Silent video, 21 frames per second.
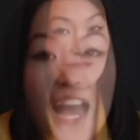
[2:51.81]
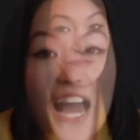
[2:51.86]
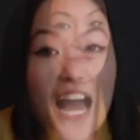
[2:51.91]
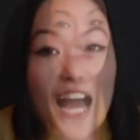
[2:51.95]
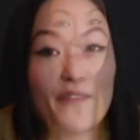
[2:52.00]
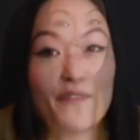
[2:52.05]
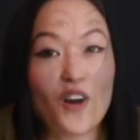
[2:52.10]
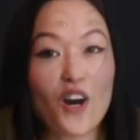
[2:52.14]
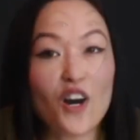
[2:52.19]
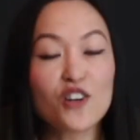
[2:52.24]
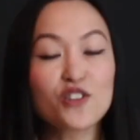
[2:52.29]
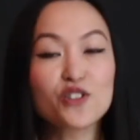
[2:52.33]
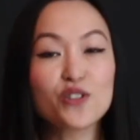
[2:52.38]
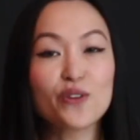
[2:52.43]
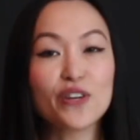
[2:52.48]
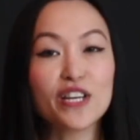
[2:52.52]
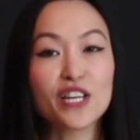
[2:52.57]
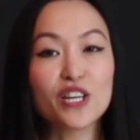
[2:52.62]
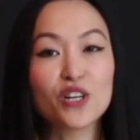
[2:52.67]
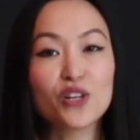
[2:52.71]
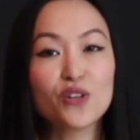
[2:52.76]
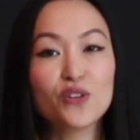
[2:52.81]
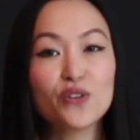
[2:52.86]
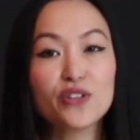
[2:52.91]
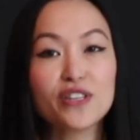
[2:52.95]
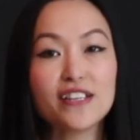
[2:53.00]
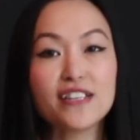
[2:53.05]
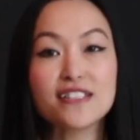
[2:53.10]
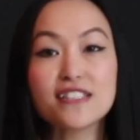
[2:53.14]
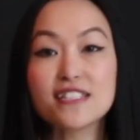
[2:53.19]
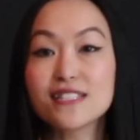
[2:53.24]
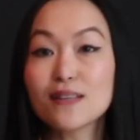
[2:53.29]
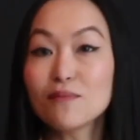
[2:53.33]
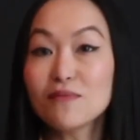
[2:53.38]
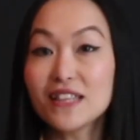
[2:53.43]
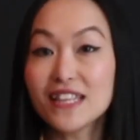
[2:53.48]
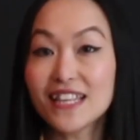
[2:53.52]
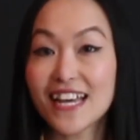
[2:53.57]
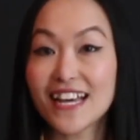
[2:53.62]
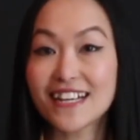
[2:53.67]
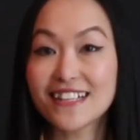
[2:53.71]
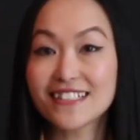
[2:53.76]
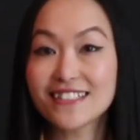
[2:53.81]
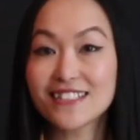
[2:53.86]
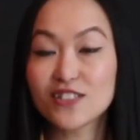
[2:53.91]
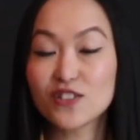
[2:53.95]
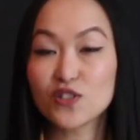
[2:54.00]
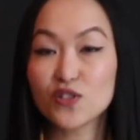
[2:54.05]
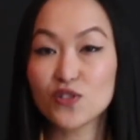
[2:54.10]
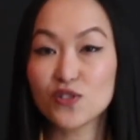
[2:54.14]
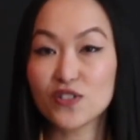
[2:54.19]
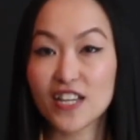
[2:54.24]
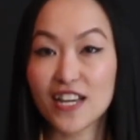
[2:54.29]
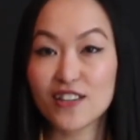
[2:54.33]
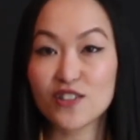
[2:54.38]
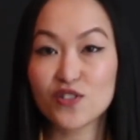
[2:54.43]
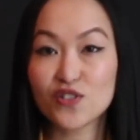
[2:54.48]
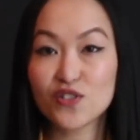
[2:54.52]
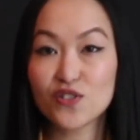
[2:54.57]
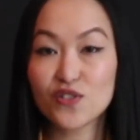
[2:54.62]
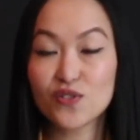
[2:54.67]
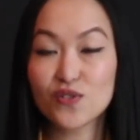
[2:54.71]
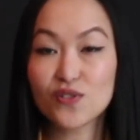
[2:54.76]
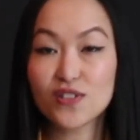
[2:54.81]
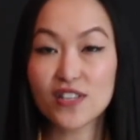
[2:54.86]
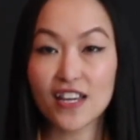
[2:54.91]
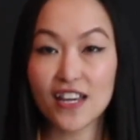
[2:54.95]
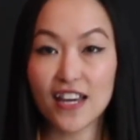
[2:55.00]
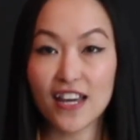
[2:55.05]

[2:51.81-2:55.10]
I've also included some links to dance shoes